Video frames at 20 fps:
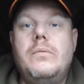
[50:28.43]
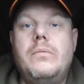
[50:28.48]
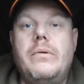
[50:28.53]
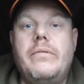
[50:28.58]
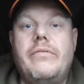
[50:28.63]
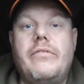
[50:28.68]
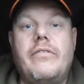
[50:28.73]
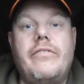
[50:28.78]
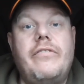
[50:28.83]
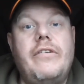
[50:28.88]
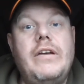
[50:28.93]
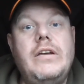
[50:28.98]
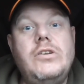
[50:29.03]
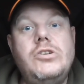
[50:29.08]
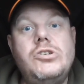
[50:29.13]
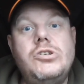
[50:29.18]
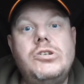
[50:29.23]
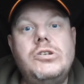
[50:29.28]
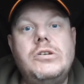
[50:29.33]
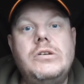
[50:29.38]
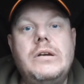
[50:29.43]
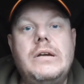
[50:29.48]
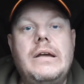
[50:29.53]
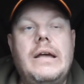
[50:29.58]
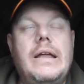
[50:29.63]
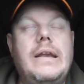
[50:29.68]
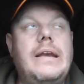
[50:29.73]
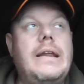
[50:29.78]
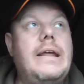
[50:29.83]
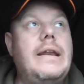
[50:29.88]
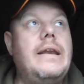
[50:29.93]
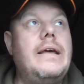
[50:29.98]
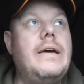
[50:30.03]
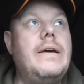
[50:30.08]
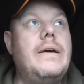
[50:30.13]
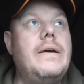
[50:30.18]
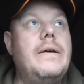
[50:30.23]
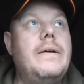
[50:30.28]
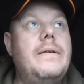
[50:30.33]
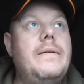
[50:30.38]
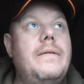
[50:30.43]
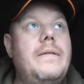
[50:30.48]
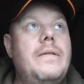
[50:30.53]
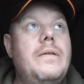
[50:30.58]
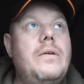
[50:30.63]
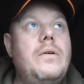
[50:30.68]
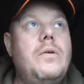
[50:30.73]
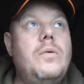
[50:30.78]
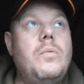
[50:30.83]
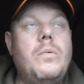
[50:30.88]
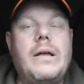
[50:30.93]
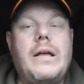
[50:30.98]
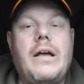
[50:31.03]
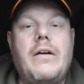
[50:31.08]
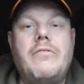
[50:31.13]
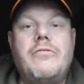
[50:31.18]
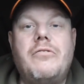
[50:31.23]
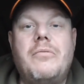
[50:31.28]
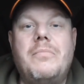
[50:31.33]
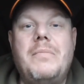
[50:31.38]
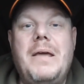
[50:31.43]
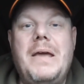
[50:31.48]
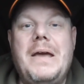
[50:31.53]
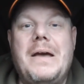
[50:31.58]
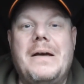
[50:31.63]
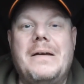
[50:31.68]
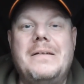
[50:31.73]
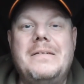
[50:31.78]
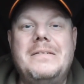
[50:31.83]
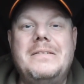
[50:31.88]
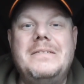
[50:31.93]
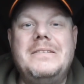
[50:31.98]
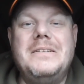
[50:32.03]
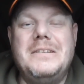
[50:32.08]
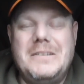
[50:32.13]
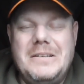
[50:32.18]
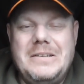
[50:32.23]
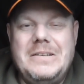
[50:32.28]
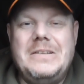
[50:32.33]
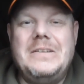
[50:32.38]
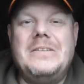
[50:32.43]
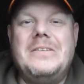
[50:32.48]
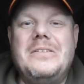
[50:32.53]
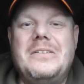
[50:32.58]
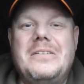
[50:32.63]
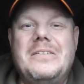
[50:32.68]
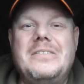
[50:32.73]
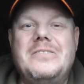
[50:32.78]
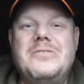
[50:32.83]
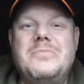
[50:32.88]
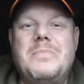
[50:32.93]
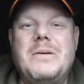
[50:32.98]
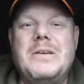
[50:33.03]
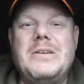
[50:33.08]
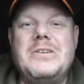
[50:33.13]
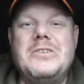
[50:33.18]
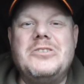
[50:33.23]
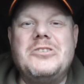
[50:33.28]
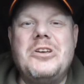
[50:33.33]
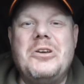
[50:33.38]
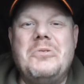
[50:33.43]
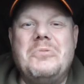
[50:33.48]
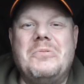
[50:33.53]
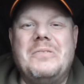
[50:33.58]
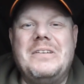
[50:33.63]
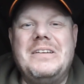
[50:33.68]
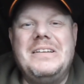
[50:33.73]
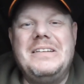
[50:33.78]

with a fish, and then we'll go from there. Speak to you soon.